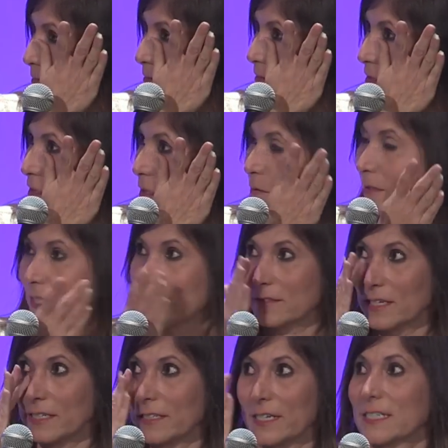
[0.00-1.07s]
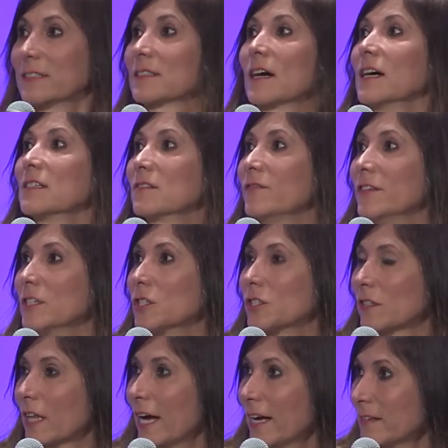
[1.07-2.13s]
you know, when they say nice guys
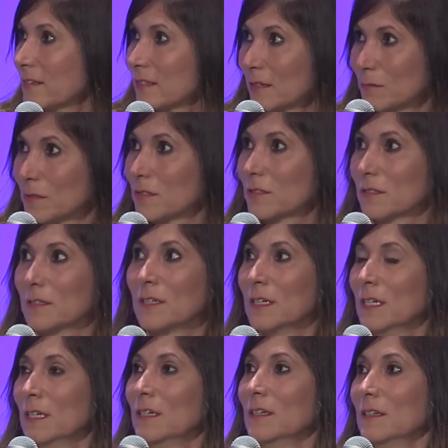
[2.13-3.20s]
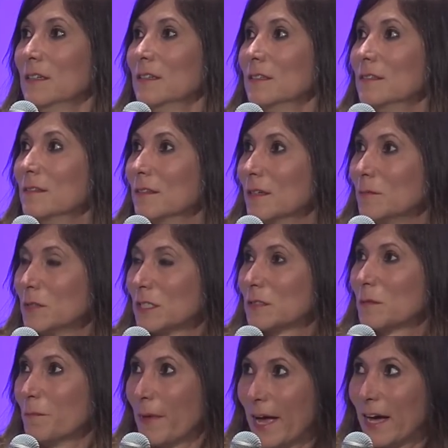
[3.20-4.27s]
finish last, it was, I'm
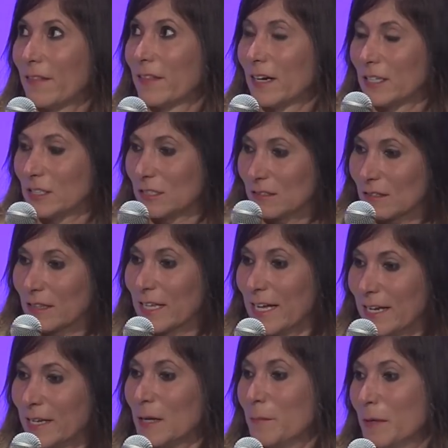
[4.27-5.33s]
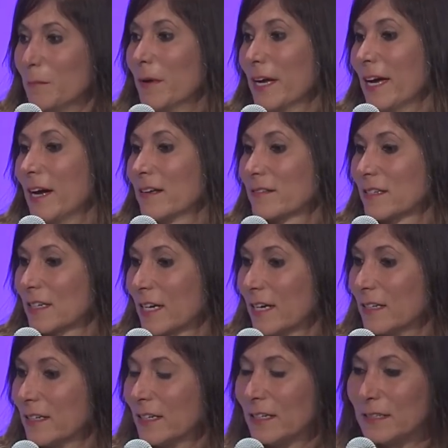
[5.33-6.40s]
just mad that I just let him in my house
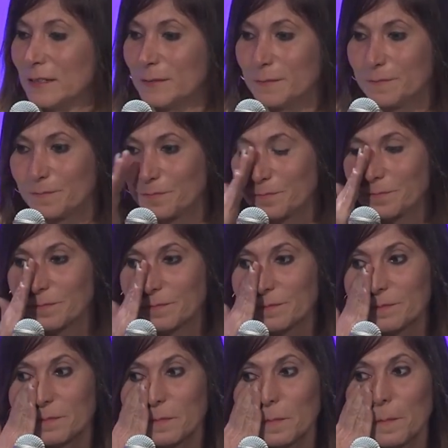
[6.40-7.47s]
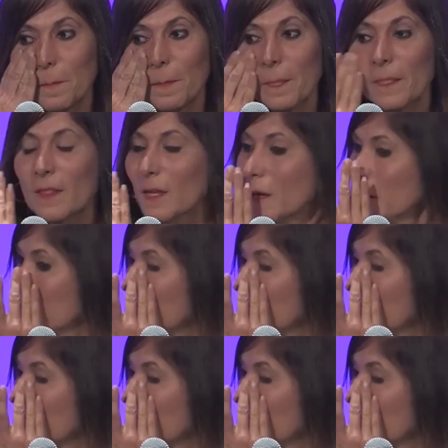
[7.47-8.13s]
again. Hmm.